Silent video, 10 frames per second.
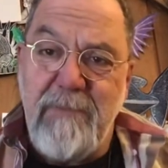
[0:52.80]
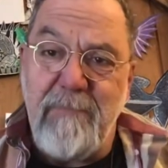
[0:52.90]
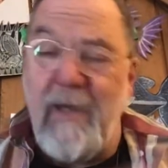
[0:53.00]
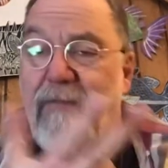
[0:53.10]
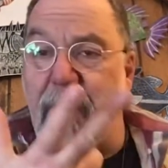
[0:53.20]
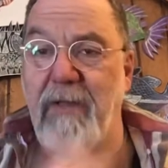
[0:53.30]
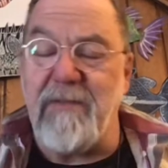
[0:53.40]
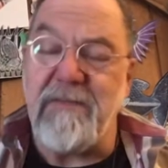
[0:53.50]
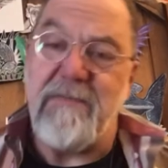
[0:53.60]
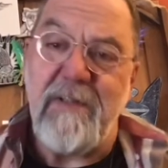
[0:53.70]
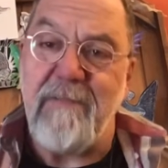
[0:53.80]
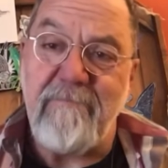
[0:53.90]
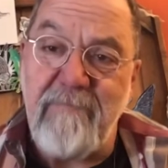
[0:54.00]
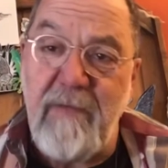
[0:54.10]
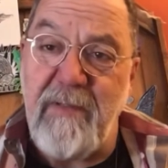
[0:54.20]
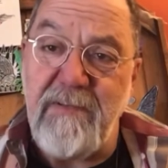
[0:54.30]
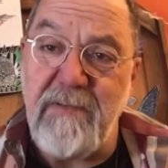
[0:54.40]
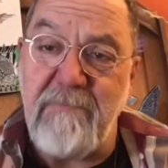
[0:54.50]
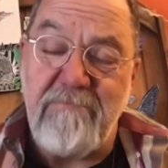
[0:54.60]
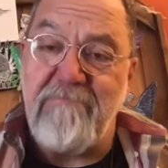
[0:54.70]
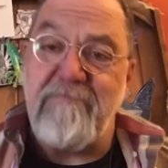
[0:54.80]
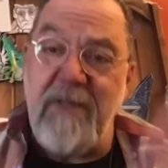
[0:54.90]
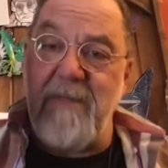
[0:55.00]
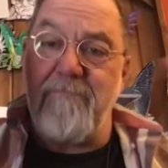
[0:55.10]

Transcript: I have a pulse, yeah, everything's good. Yeah.